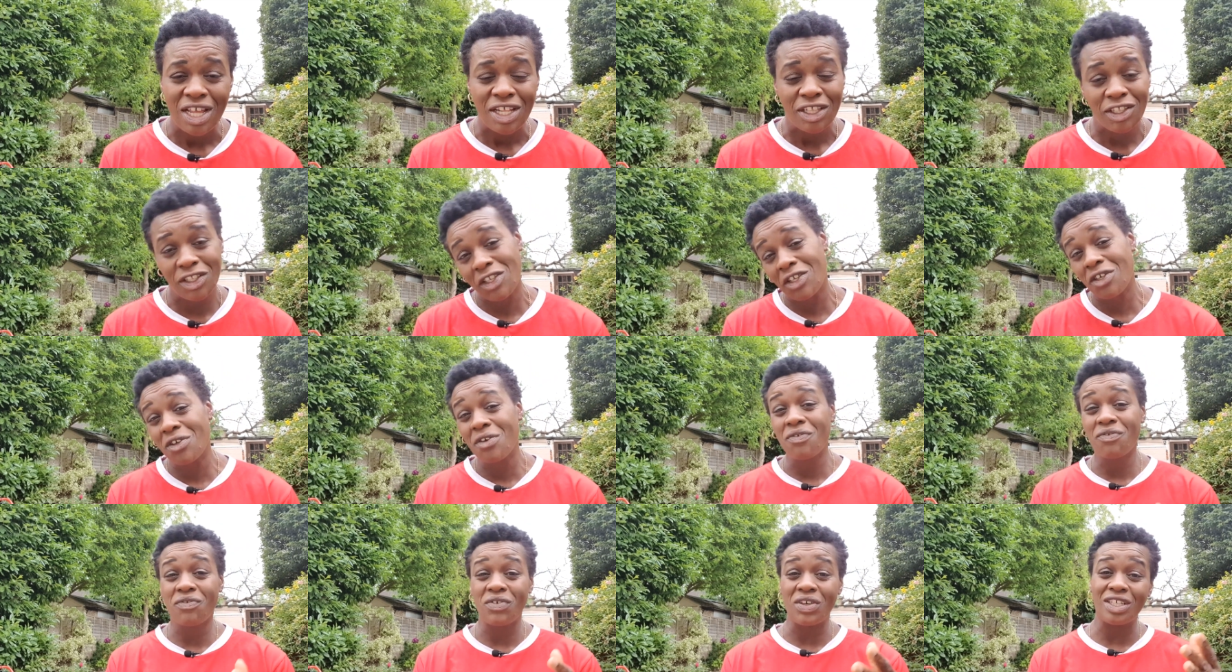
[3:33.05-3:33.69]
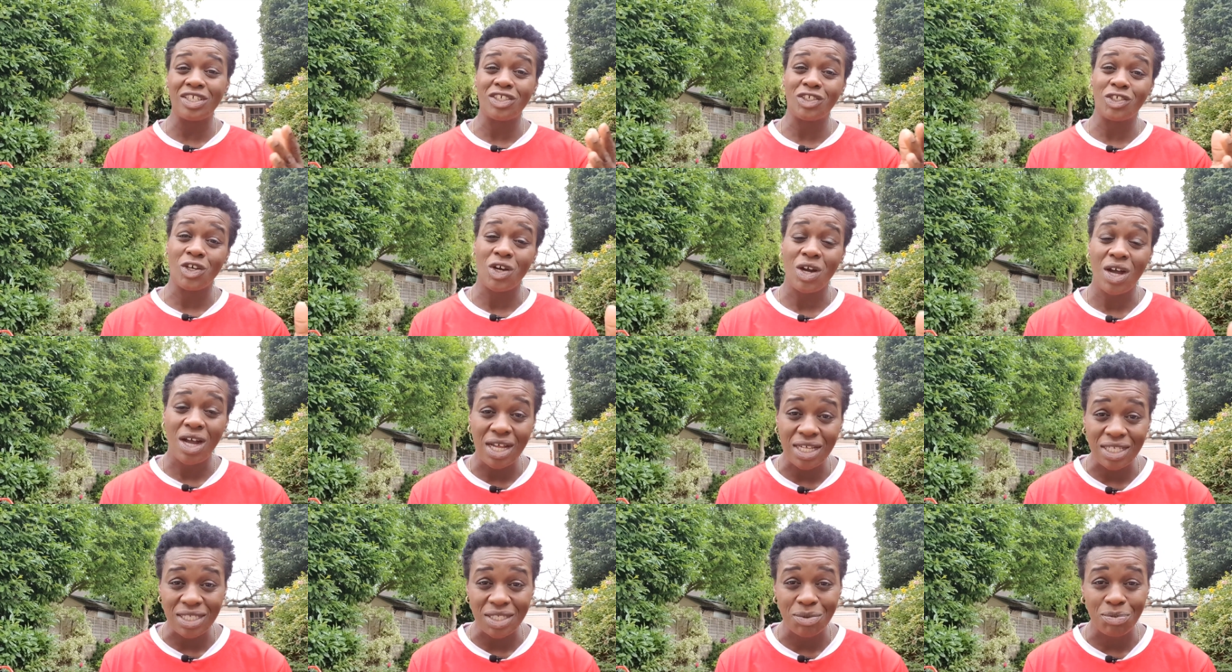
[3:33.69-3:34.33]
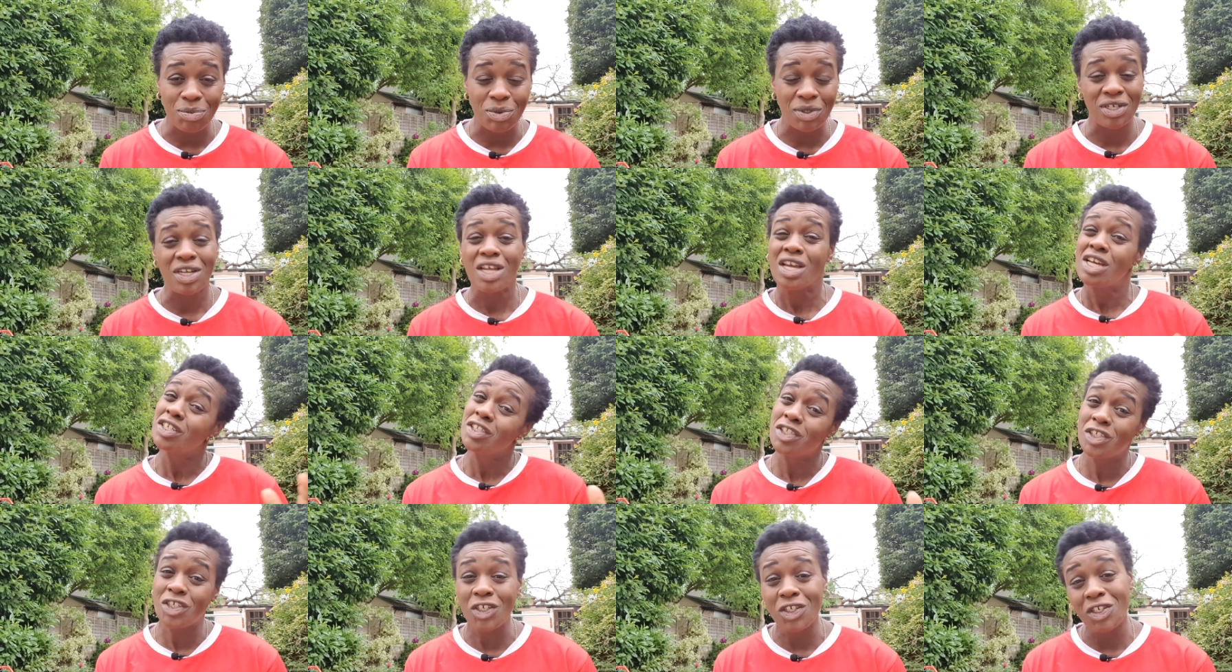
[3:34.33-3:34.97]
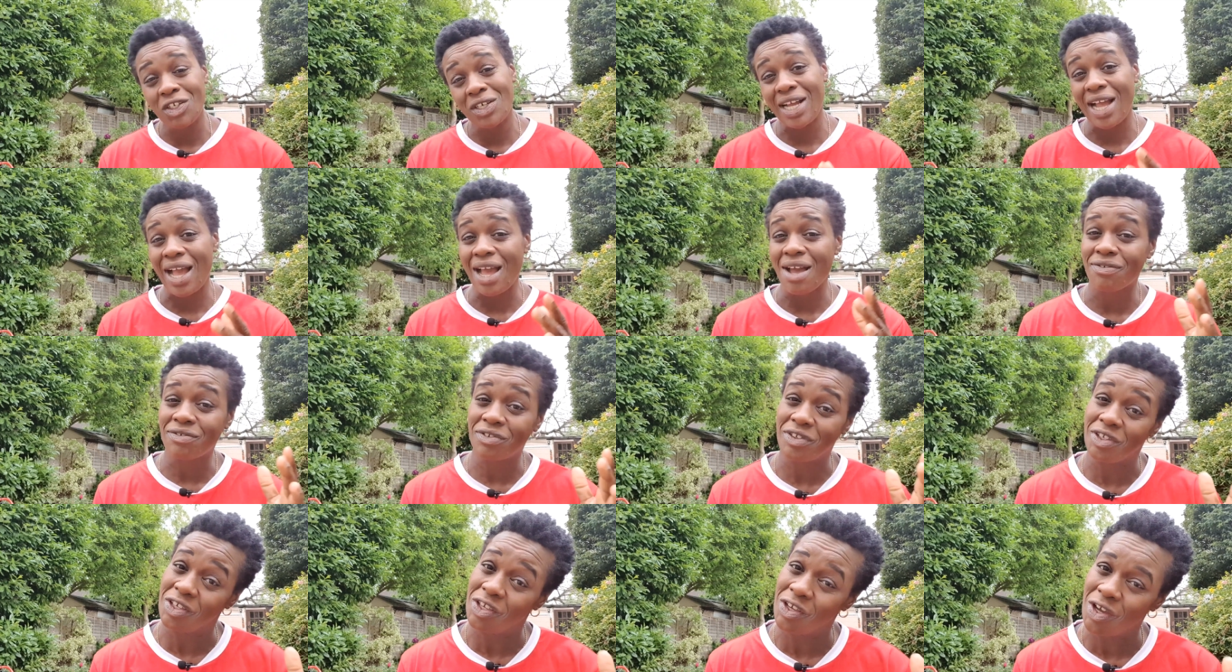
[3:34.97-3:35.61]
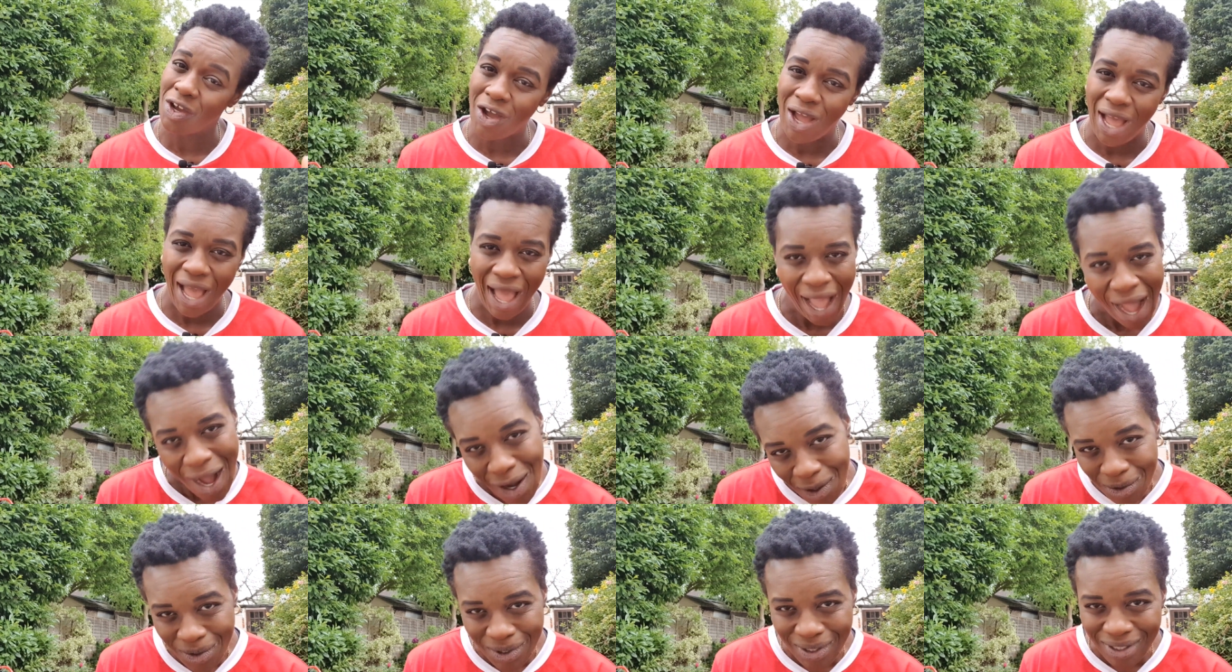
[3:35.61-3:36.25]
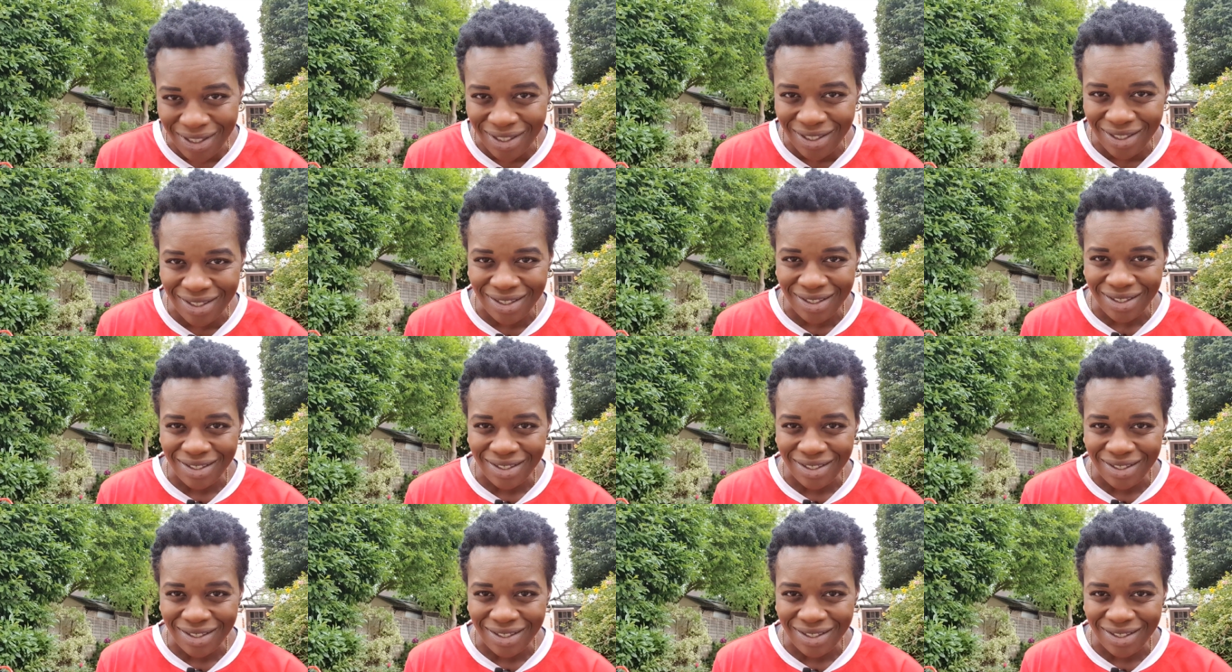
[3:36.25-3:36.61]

Do you feed your husband? Do you look after your house?